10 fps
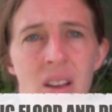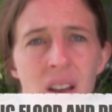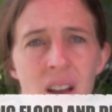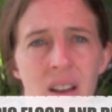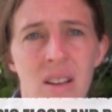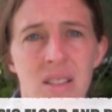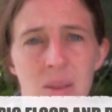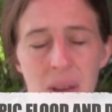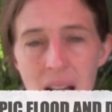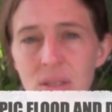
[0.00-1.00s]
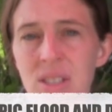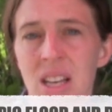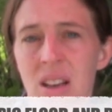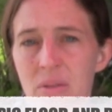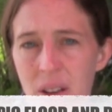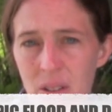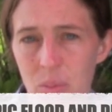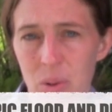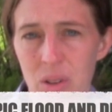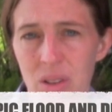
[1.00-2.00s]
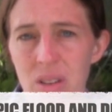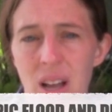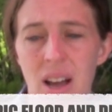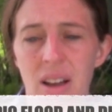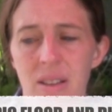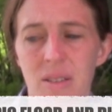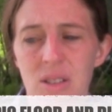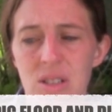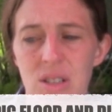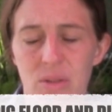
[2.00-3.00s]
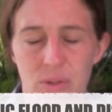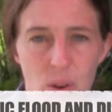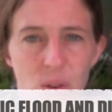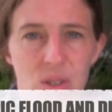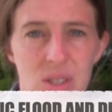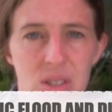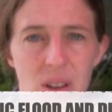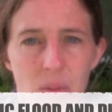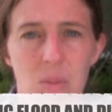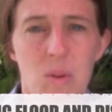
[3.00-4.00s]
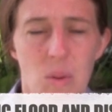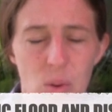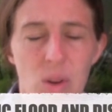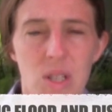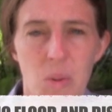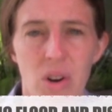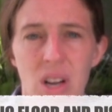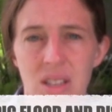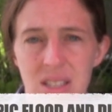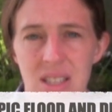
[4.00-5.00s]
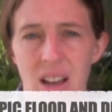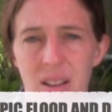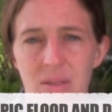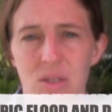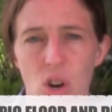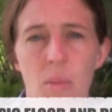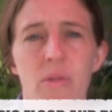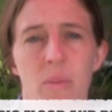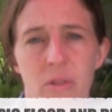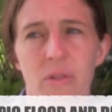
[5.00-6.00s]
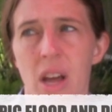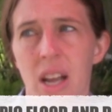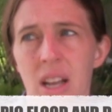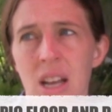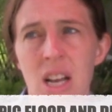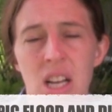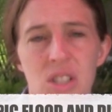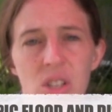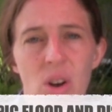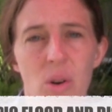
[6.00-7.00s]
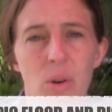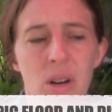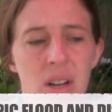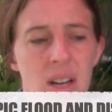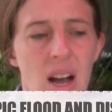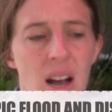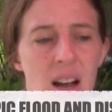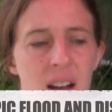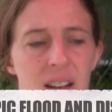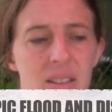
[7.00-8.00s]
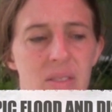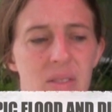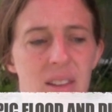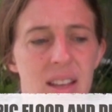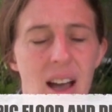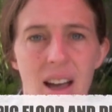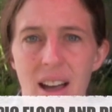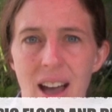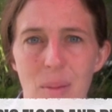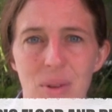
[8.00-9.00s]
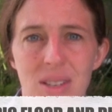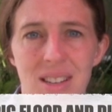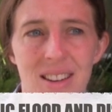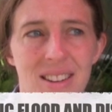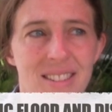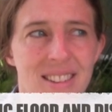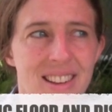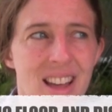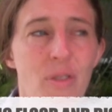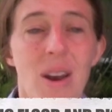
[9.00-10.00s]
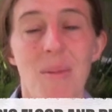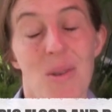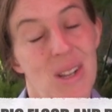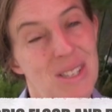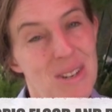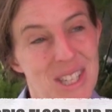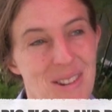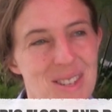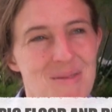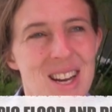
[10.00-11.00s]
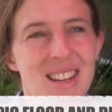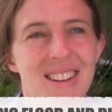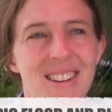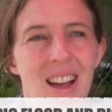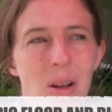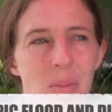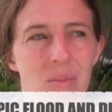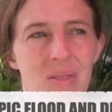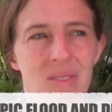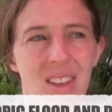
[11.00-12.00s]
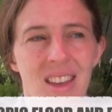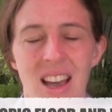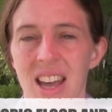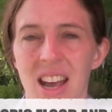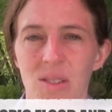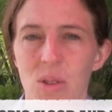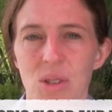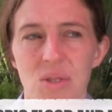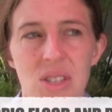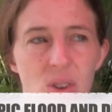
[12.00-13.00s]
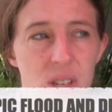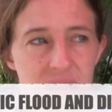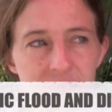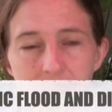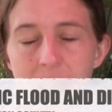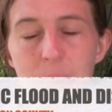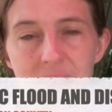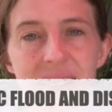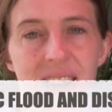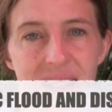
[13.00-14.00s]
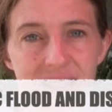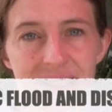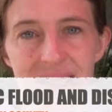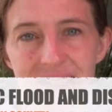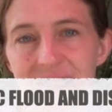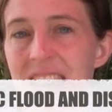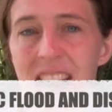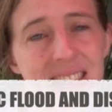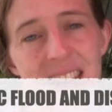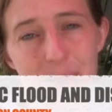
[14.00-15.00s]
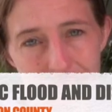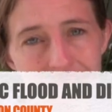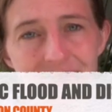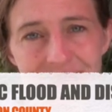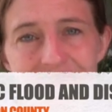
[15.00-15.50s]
uh, some counseling available uh, to folks um, who experienced uh, trauma from the flooding. So, uh, yeah, happy to. If anybody wants to reach out to me to um, get connected with those resources, I'm happy to, to connect anybody.